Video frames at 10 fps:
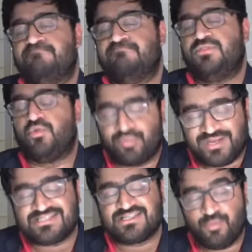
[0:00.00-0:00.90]
the
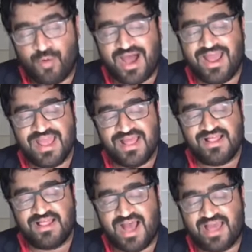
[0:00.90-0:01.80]
reason why
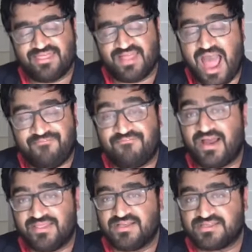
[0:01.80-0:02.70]
I, I
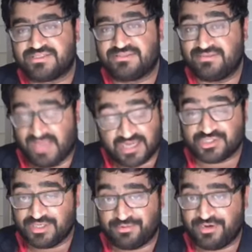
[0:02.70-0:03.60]
find this
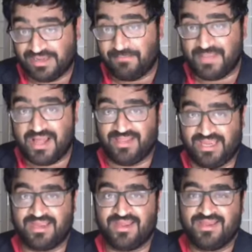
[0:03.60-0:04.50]
actually pretty
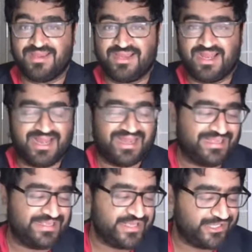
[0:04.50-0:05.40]
compelling uh,
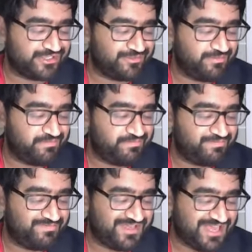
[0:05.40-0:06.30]
is
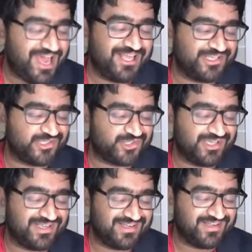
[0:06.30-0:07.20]
because
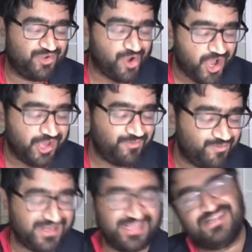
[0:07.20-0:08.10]
God,
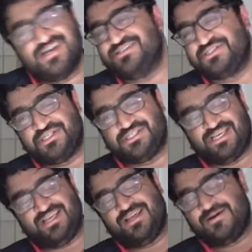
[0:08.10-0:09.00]
what he does is he